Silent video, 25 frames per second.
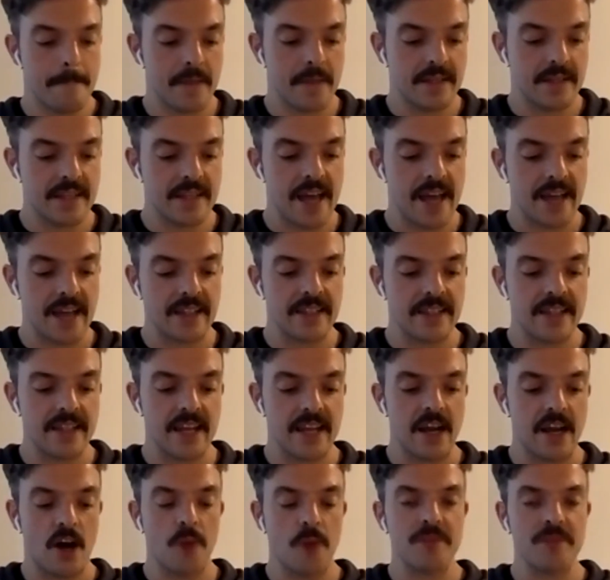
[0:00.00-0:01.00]
Second
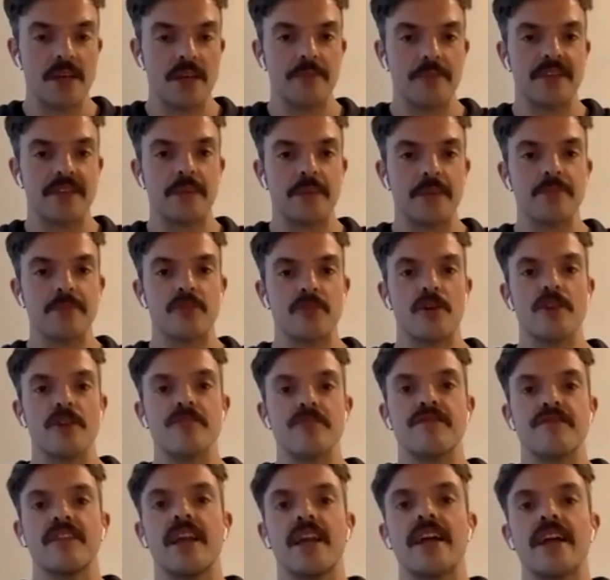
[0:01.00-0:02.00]
set, arms up, thumbs
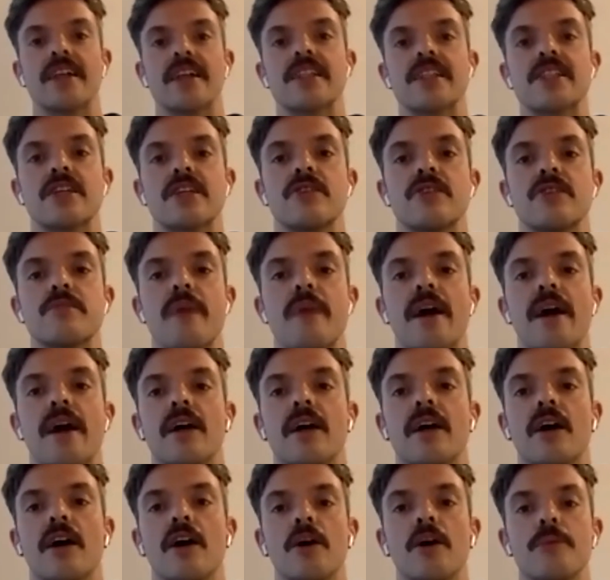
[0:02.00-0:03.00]
crossed, flex, toes back,
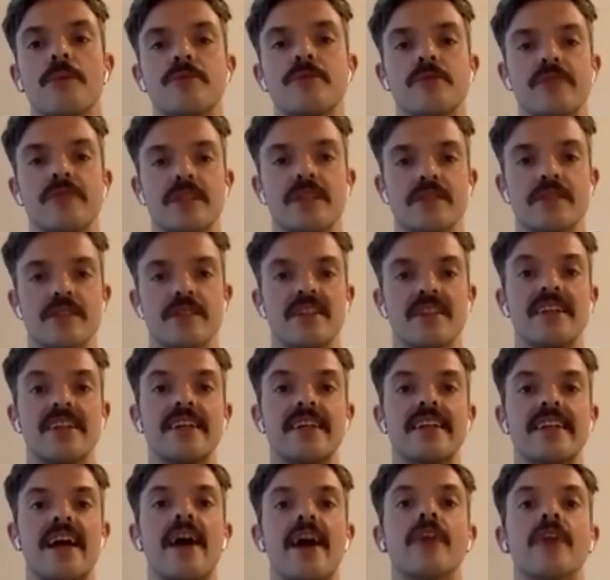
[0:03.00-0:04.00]
arms of ears.
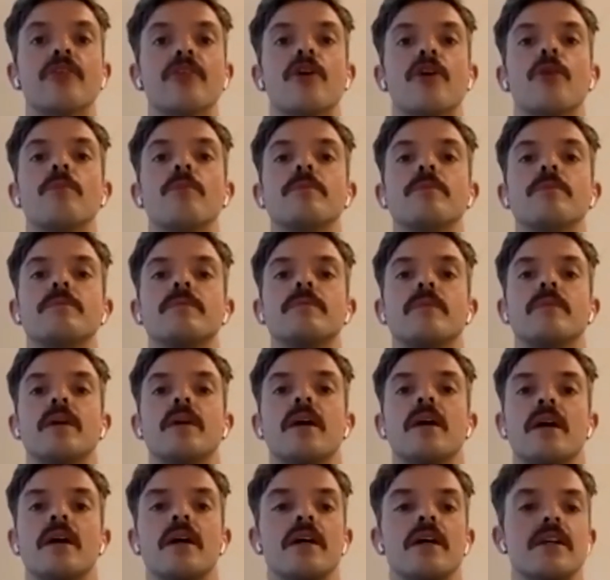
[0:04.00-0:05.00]
Inhale, go.
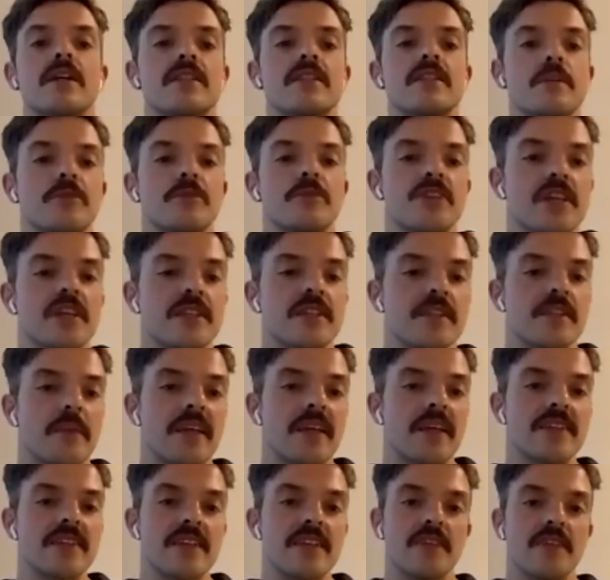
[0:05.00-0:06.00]
Double jerk, double
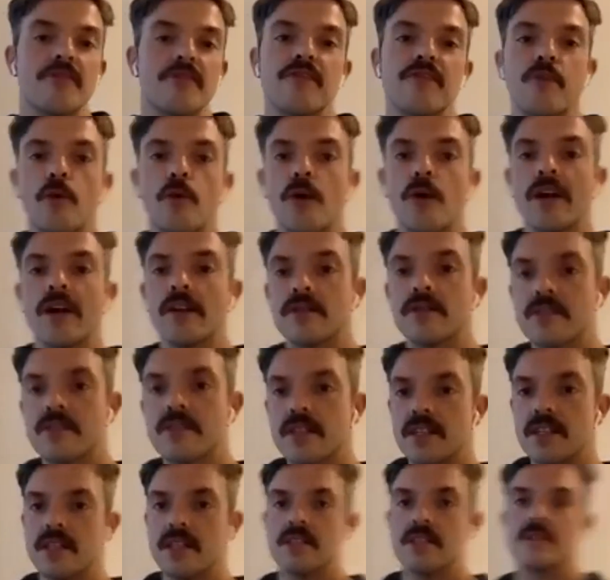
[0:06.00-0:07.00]
exhale, forehead onto
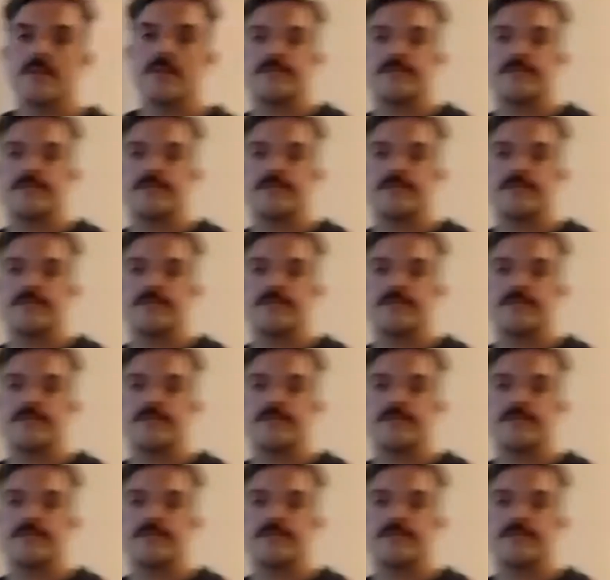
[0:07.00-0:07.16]
the knees.